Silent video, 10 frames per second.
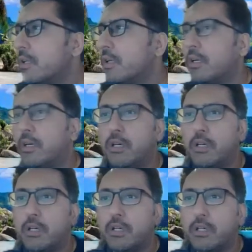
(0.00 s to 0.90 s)

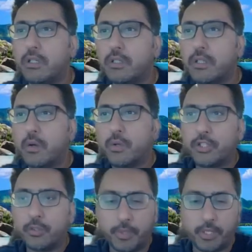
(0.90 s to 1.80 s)
No, it
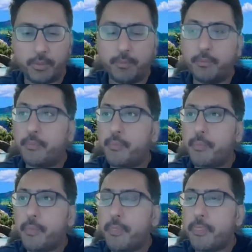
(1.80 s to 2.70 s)
should be.
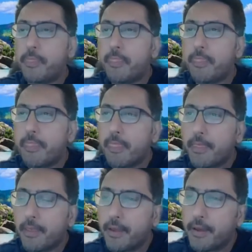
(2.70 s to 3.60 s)

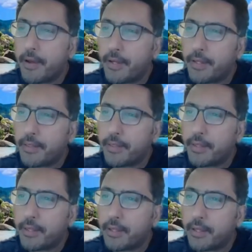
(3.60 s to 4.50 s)
Yeah, I
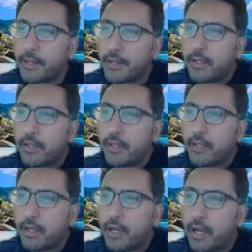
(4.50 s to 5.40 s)
think
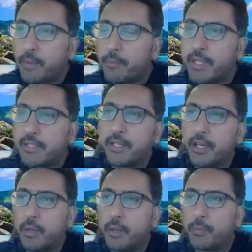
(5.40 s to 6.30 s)
I mixed
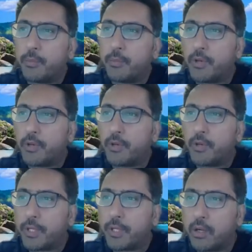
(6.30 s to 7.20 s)
it up with person
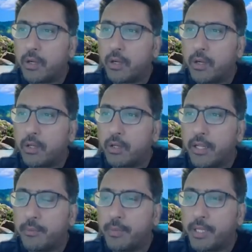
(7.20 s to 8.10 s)
account
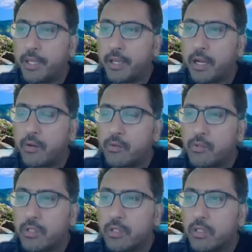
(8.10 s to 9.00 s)
and BA
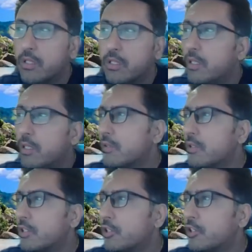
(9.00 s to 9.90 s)
accounts. So
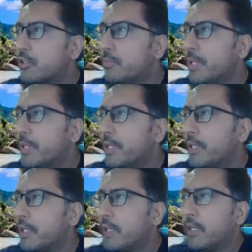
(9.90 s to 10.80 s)
it should
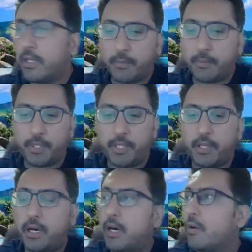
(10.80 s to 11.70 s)
be
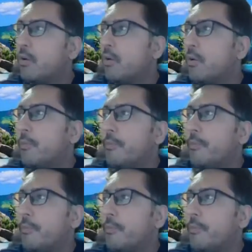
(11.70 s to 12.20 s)
PRO.